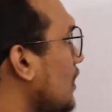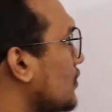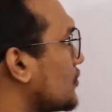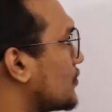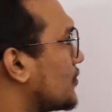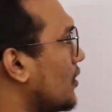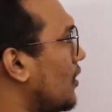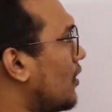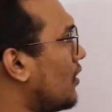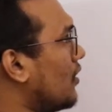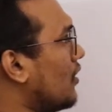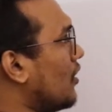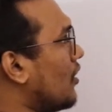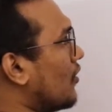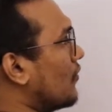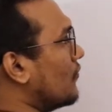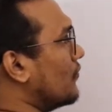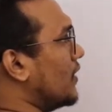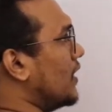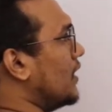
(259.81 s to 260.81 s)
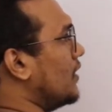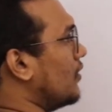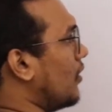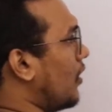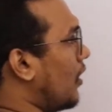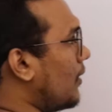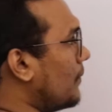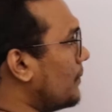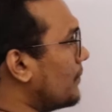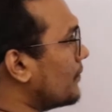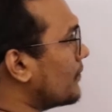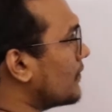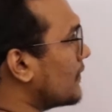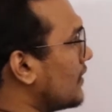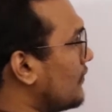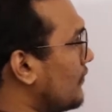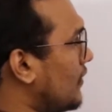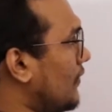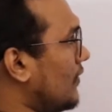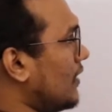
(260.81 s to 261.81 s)
So we know
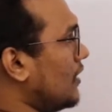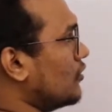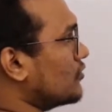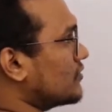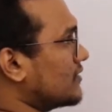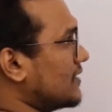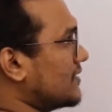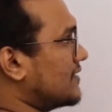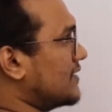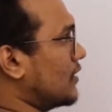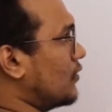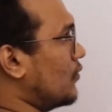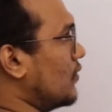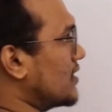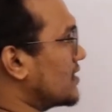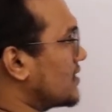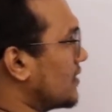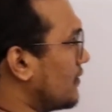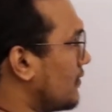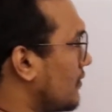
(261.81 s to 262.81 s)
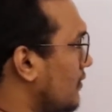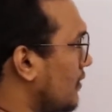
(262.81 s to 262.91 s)
we will use this equation